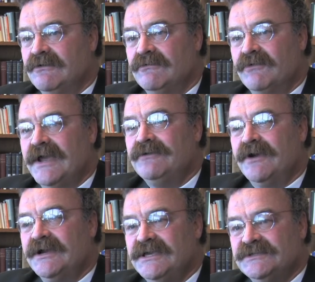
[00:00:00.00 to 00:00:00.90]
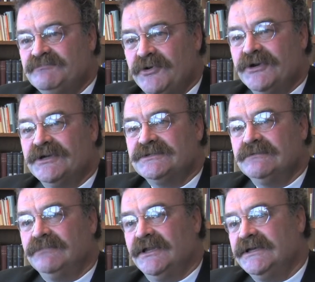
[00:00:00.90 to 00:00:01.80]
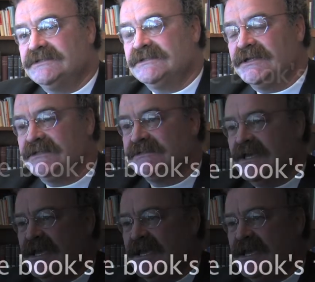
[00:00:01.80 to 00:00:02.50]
right where He's put us and placed us.